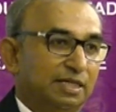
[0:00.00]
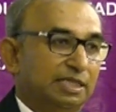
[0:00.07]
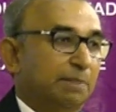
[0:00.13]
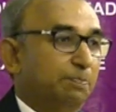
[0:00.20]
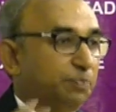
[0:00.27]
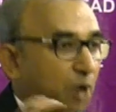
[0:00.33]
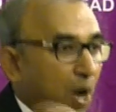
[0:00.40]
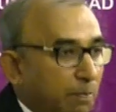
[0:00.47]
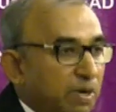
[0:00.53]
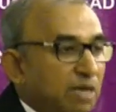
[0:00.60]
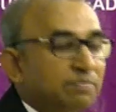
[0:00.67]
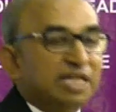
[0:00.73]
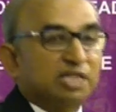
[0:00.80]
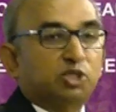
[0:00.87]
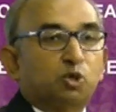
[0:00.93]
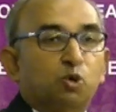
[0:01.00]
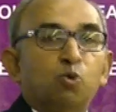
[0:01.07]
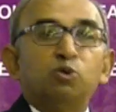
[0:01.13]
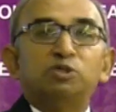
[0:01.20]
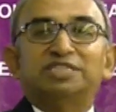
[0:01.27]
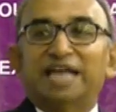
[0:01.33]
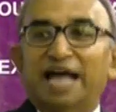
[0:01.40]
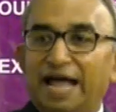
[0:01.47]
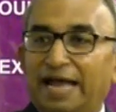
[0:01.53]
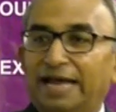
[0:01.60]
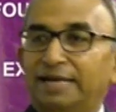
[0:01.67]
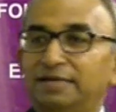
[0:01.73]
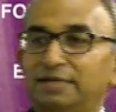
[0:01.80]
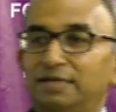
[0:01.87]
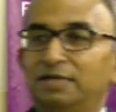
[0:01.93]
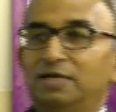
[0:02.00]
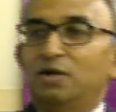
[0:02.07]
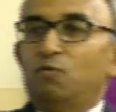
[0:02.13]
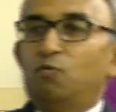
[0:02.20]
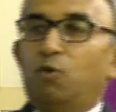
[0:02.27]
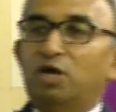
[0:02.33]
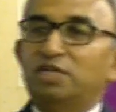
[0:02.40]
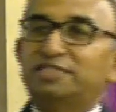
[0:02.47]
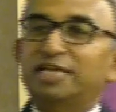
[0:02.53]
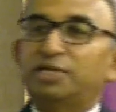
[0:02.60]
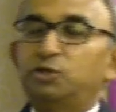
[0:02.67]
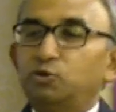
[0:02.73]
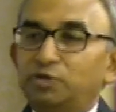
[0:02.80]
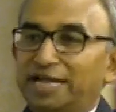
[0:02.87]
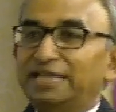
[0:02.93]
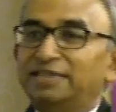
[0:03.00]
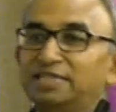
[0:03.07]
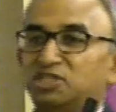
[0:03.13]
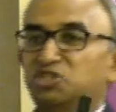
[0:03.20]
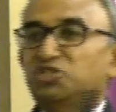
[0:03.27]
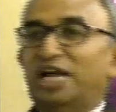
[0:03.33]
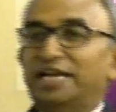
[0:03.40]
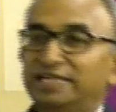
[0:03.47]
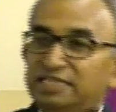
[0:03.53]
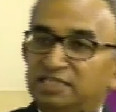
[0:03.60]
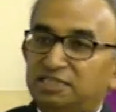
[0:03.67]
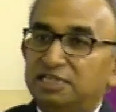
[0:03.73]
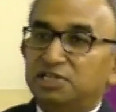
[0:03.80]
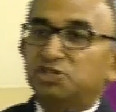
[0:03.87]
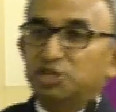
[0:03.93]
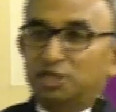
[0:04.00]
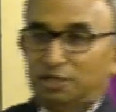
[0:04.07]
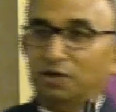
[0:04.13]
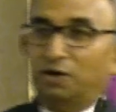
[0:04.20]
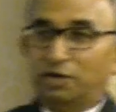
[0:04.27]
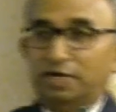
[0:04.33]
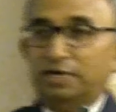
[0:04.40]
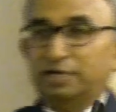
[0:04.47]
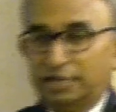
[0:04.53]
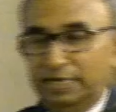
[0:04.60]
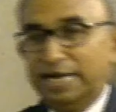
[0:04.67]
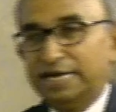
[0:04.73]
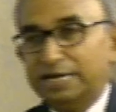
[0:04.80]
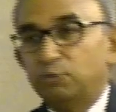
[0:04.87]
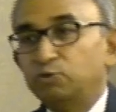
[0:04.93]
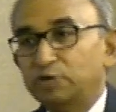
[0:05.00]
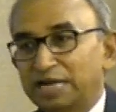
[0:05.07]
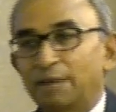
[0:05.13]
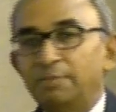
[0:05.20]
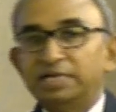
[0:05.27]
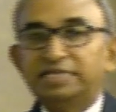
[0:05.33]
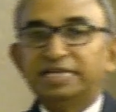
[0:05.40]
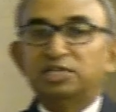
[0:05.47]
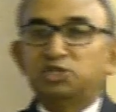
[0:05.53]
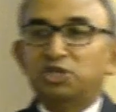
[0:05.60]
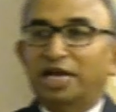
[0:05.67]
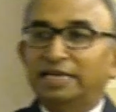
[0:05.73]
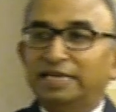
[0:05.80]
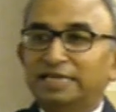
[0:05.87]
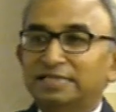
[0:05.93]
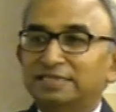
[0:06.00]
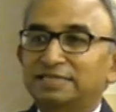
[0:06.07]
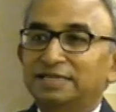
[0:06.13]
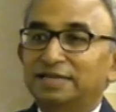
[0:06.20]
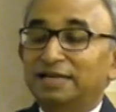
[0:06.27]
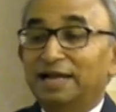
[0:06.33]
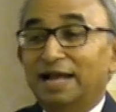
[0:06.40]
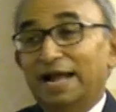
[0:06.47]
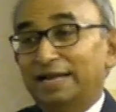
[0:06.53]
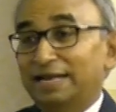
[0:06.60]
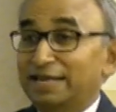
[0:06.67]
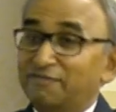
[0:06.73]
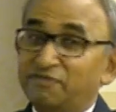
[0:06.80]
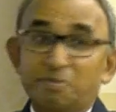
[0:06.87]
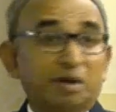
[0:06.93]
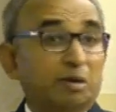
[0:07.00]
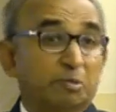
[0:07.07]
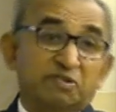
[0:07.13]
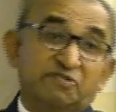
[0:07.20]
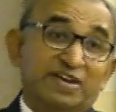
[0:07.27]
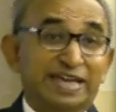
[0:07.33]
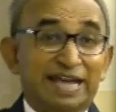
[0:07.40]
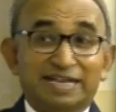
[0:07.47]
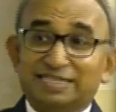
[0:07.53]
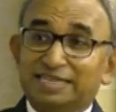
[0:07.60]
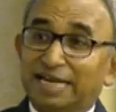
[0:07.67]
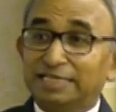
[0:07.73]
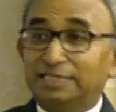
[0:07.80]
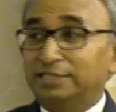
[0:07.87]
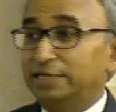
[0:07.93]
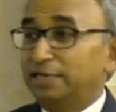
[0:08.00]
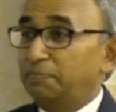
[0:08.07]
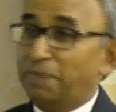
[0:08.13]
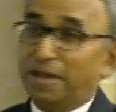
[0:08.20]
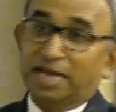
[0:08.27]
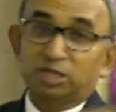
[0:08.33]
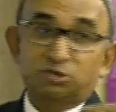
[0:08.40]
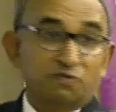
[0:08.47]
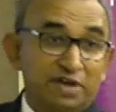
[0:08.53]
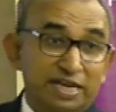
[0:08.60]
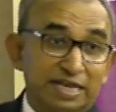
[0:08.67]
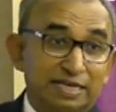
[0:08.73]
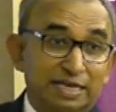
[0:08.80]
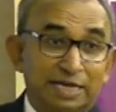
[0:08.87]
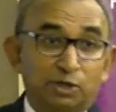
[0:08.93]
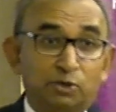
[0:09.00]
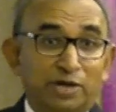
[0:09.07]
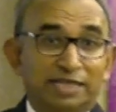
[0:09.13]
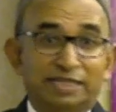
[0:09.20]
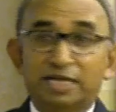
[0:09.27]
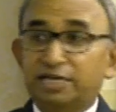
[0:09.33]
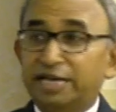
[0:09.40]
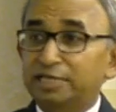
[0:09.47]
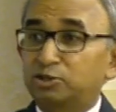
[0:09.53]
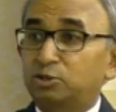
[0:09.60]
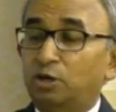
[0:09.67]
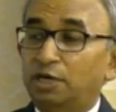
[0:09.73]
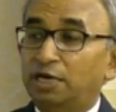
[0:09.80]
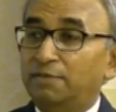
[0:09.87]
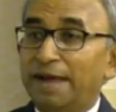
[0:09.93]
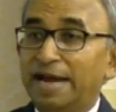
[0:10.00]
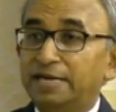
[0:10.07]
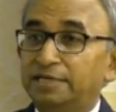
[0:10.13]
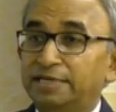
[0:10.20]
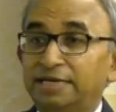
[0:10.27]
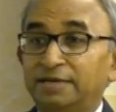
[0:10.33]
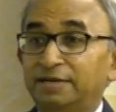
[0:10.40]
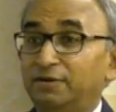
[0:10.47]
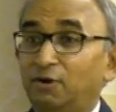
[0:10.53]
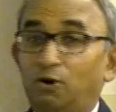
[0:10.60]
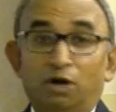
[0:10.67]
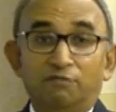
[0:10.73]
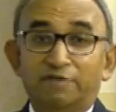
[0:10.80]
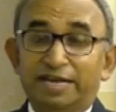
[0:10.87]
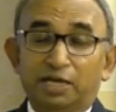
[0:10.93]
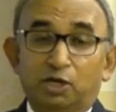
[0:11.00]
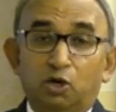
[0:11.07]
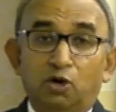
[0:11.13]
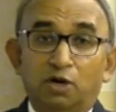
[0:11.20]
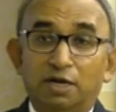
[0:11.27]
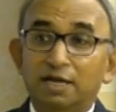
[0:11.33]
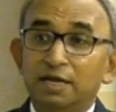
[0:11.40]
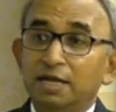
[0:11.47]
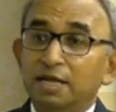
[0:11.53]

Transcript: The problem that schools had was that you'd get this Chinese teacher or a lady who would come and teach Chinese, and everybody would be very excited. Parents were very keen to get their kids to learn Mandarin, all very good.